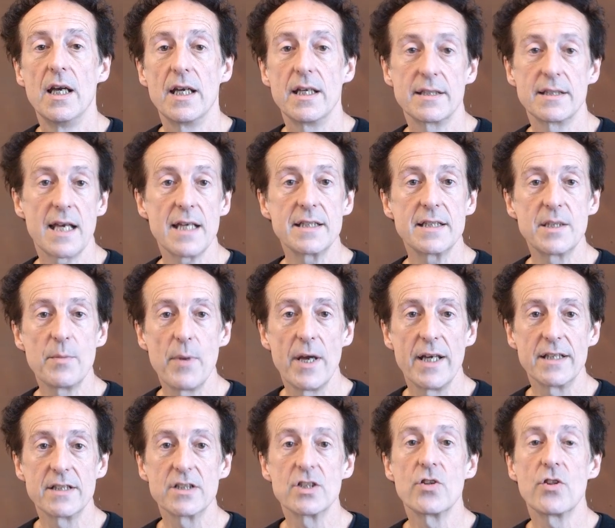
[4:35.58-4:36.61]
It's
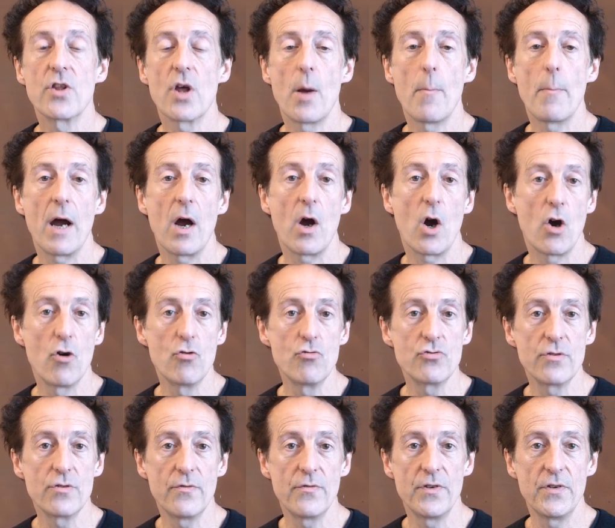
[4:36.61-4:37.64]
estimated that about
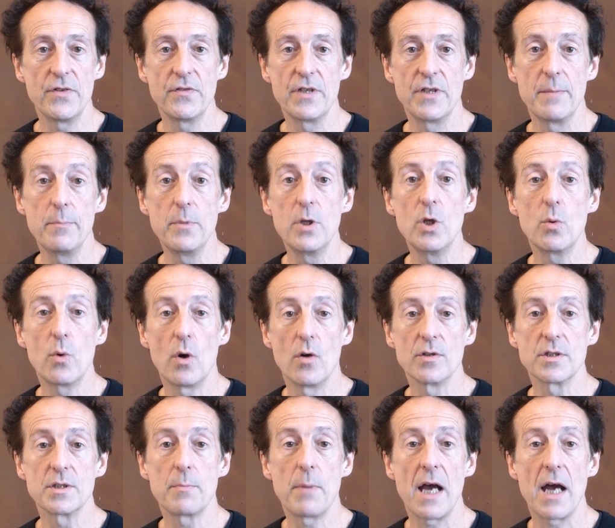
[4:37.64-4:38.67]
150
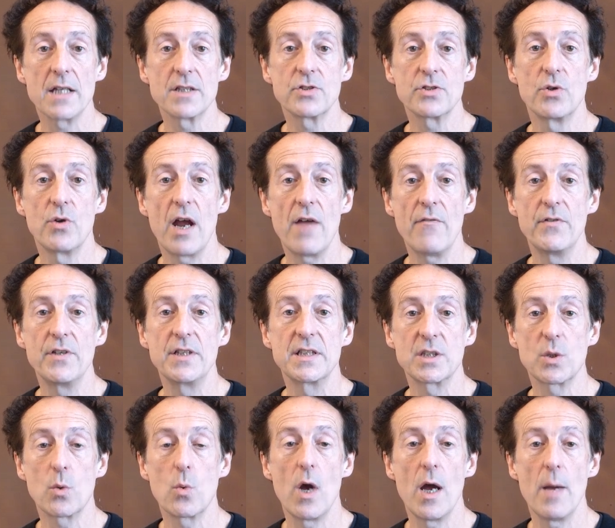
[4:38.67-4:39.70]
muons pass through every
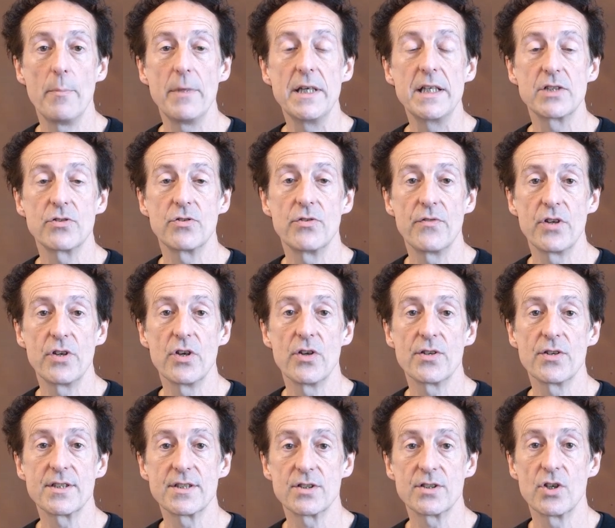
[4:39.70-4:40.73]
square metre of the
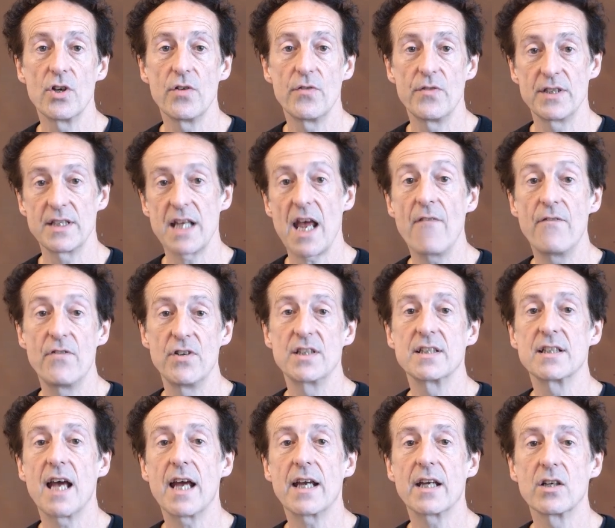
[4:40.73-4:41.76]
Earth's surface every
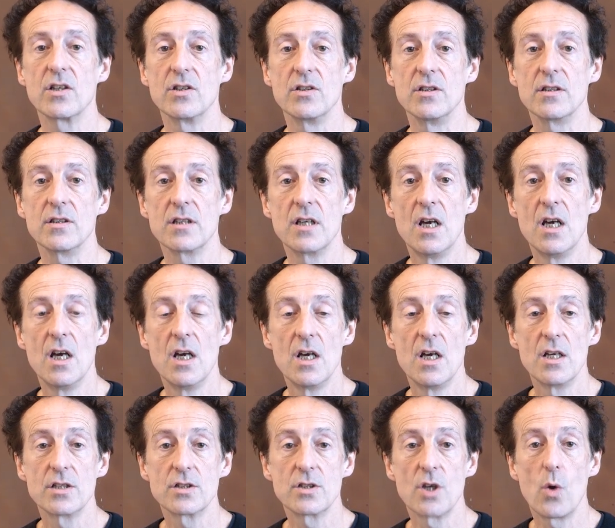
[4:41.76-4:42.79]
second.
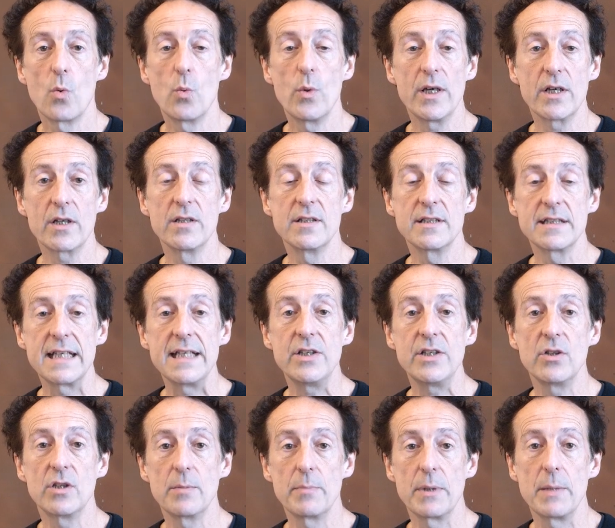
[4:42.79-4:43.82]
So we're
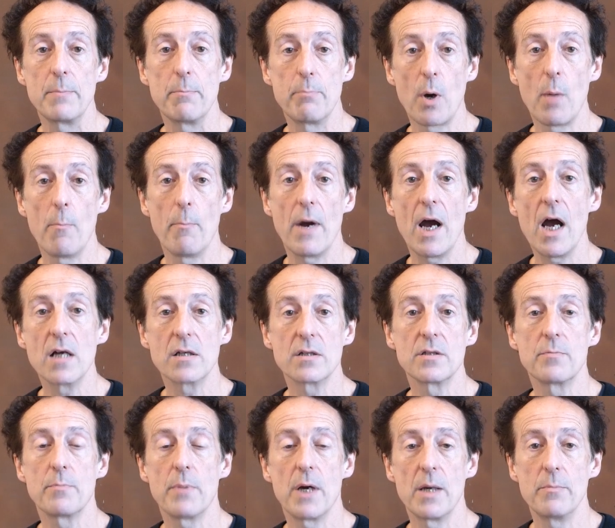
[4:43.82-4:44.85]
continually being
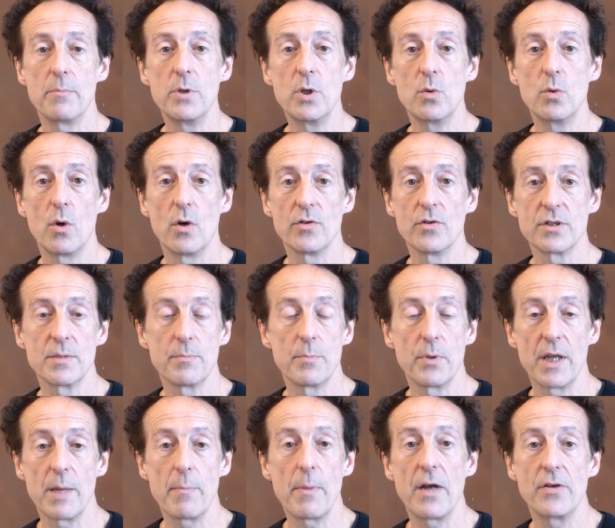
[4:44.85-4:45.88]
bombarded by muons,
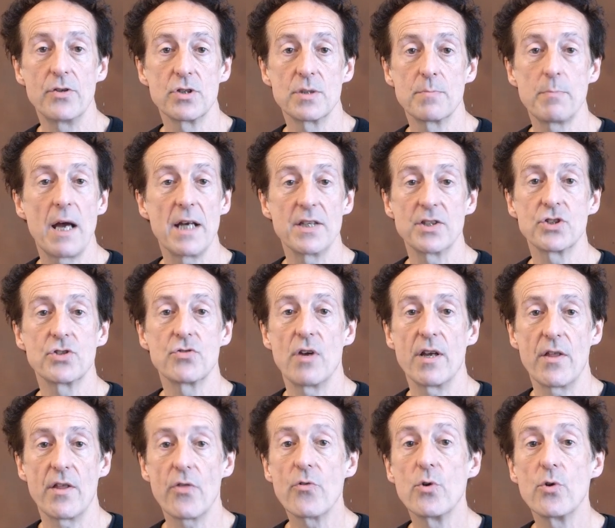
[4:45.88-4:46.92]
but they just pass
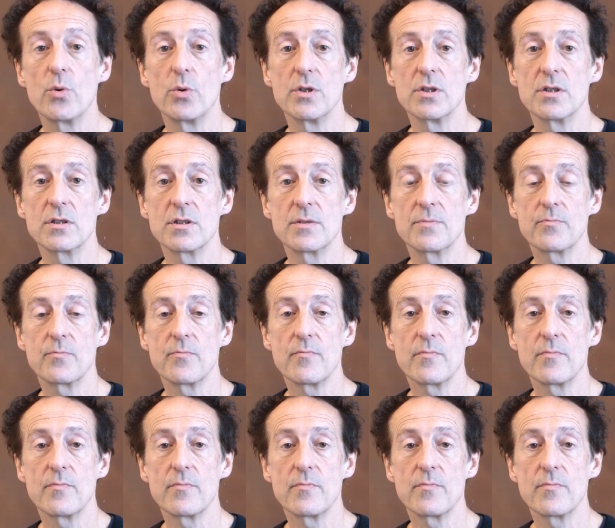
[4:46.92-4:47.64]
straight through us.